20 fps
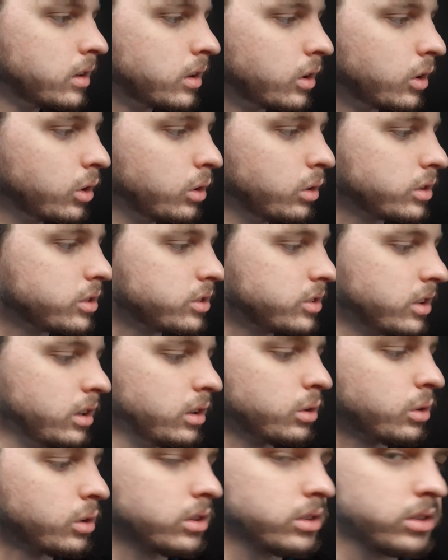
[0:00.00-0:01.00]
Oh, a
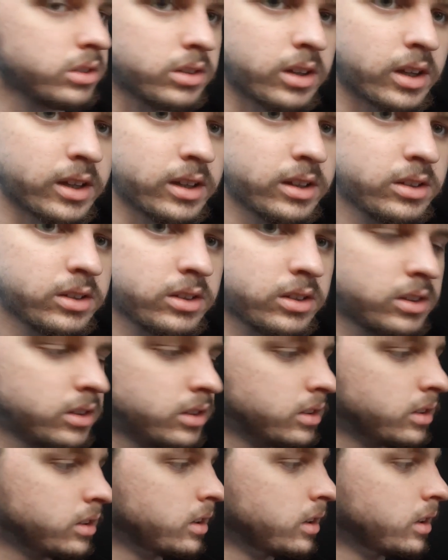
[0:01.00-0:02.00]
seahorse. Nice.
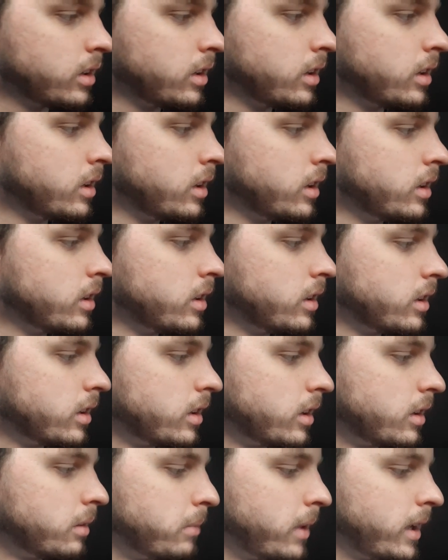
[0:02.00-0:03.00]

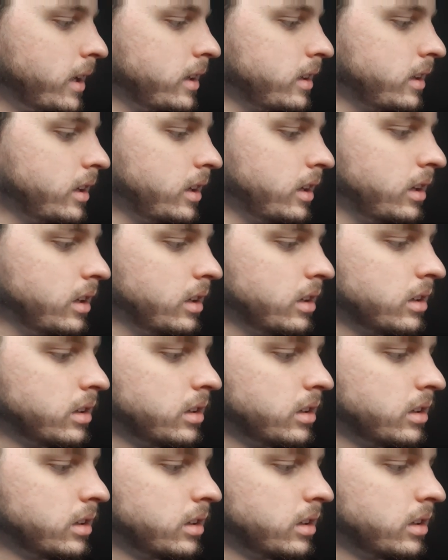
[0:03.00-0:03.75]
A Mankey.